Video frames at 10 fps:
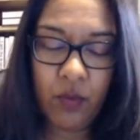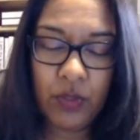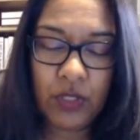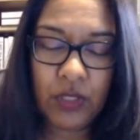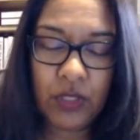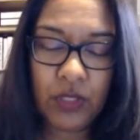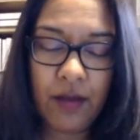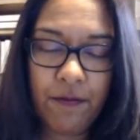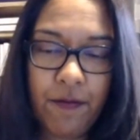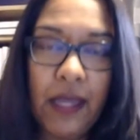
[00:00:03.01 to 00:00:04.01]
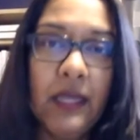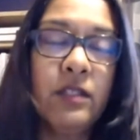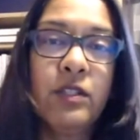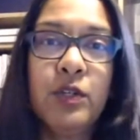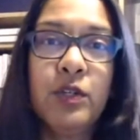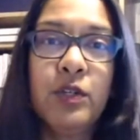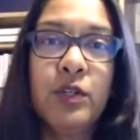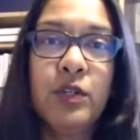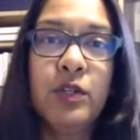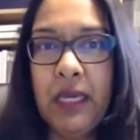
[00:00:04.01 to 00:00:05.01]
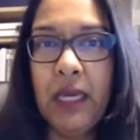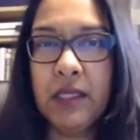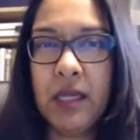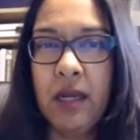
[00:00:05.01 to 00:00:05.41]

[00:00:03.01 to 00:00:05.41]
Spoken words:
which is fake it till you make it,